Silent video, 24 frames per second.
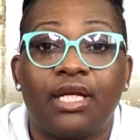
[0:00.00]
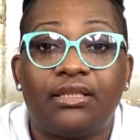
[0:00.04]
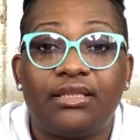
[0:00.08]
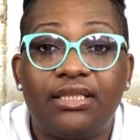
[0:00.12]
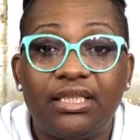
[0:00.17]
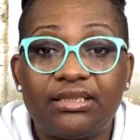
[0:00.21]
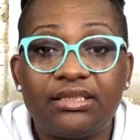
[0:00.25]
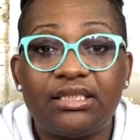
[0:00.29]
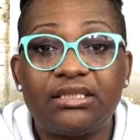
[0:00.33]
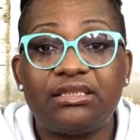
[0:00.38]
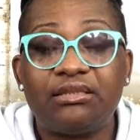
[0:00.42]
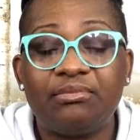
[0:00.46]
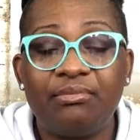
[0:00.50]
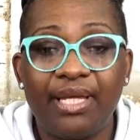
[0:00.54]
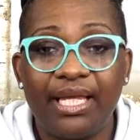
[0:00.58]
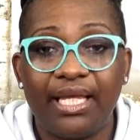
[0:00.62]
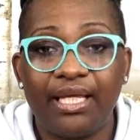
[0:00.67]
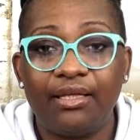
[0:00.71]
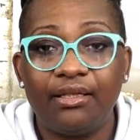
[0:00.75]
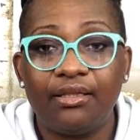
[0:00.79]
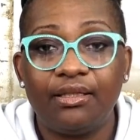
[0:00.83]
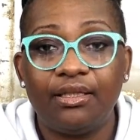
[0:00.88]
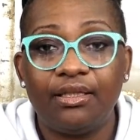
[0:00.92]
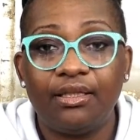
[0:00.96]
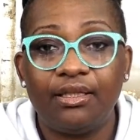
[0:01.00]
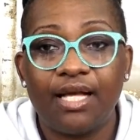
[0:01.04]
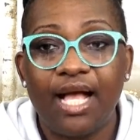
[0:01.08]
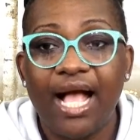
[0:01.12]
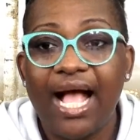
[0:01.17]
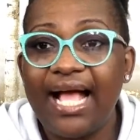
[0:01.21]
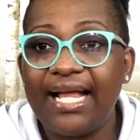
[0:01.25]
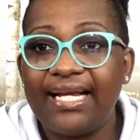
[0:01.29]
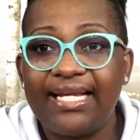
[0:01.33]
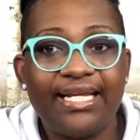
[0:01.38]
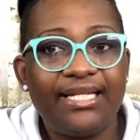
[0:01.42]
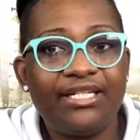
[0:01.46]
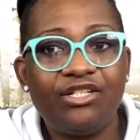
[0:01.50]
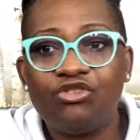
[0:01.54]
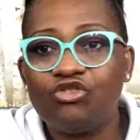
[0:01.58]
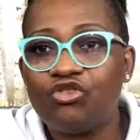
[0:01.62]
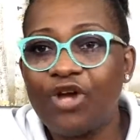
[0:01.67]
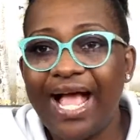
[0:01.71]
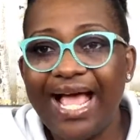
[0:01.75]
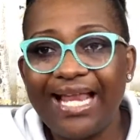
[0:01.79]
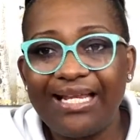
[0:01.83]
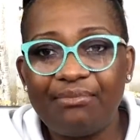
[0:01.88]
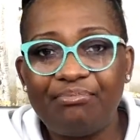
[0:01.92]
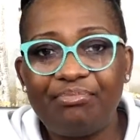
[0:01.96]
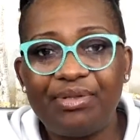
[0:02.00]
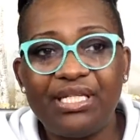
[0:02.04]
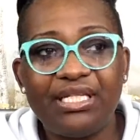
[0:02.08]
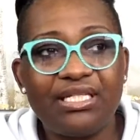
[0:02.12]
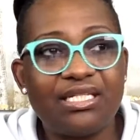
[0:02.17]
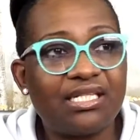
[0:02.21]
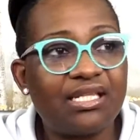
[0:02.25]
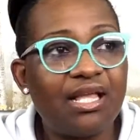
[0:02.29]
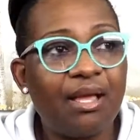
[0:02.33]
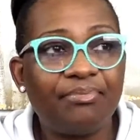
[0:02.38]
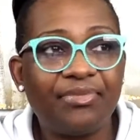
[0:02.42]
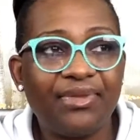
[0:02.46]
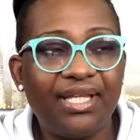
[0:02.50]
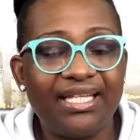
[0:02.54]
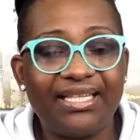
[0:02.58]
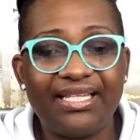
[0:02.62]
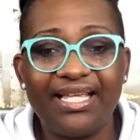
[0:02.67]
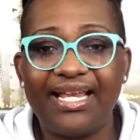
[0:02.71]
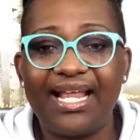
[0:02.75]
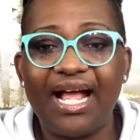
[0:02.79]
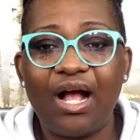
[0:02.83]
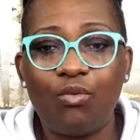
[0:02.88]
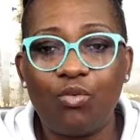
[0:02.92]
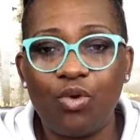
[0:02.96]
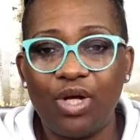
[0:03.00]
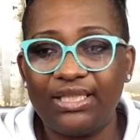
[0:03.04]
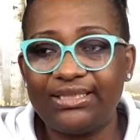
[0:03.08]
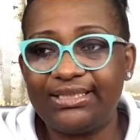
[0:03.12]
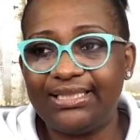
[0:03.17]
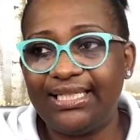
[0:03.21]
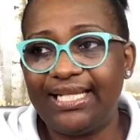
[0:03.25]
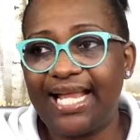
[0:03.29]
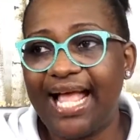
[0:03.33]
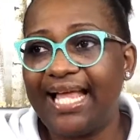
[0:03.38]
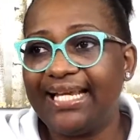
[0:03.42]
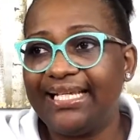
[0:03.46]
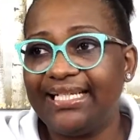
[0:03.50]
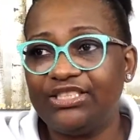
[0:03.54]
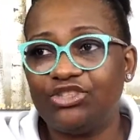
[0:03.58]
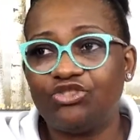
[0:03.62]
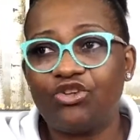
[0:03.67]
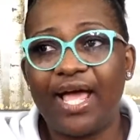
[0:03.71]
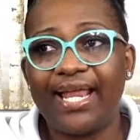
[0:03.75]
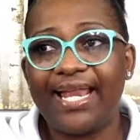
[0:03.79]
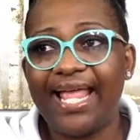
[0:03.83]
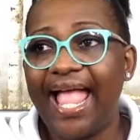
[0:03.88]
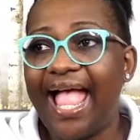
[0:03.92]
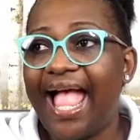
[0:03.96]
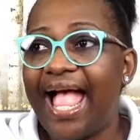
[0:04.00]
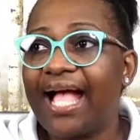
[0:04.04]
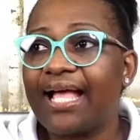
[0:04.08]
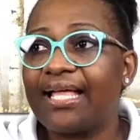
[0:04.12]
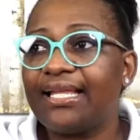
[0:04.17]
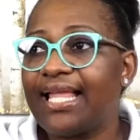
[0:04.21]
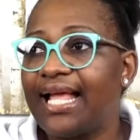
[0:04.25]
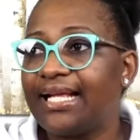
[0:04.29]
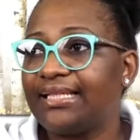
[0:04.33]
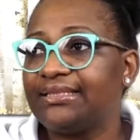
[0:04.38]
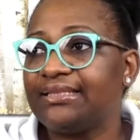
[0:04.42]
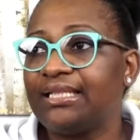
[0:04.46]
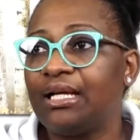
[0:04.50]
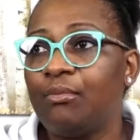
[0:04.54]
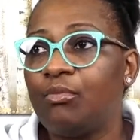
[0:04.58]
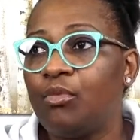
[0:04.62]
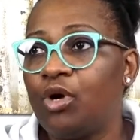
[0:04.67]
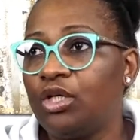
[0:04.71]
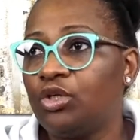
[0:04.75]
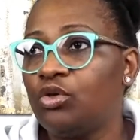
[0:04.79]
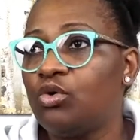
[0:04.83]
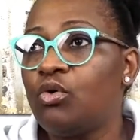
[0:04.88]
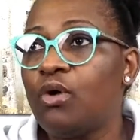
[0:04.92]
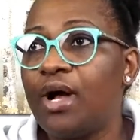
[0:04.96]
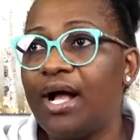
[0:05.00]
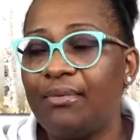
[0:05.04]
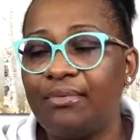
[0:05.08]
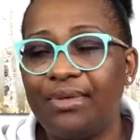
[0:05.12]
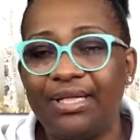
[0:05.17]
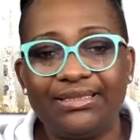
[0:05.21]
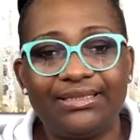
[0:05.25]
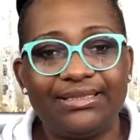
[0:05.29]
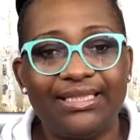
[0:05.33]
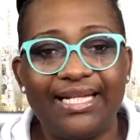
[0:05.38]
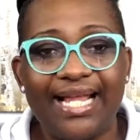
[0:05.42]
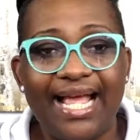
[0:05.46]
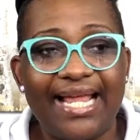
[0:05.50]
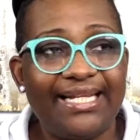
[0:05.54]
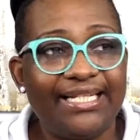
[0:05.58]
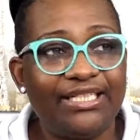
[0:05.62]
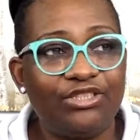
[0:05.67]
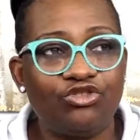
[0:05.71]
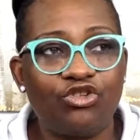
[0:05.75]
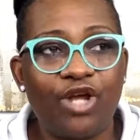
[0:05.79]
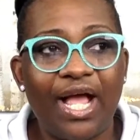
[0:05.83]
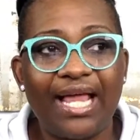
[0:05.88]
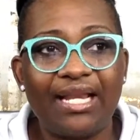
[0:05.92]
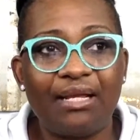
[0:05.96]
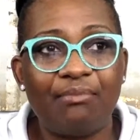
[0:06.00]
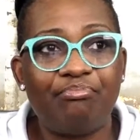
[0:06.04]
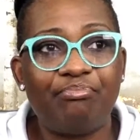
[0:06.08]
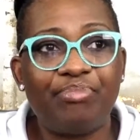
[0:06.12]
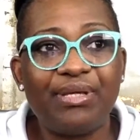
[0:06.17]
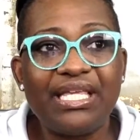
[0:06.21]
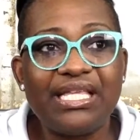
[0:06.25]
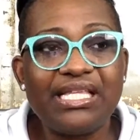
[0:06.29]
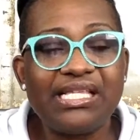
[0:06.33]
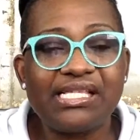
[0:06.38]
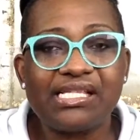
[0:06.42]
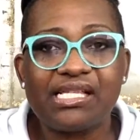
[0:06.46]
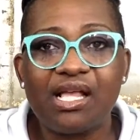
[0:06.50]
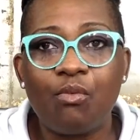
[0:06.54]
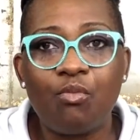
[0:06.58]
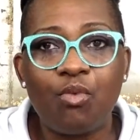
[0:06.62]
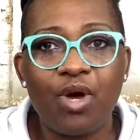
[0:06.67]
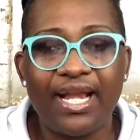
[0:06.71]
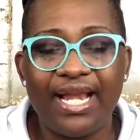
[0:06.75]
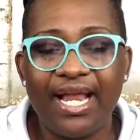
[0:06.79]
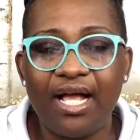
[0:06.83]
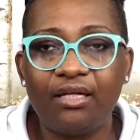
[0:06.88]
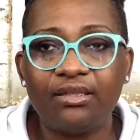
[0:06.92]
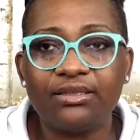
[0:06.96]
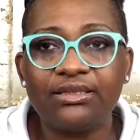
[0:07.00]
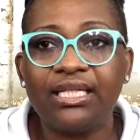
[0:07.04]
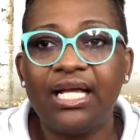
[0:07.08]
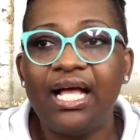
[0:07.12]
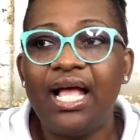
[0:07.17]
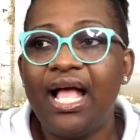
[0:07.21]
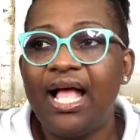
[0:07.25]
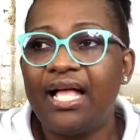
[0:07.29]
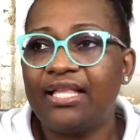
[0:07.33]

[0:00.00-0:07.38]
This is me. I didn't try to be something that I wasn't. I didn't try to act like someone who I wasn't. I didn't try to be someone else.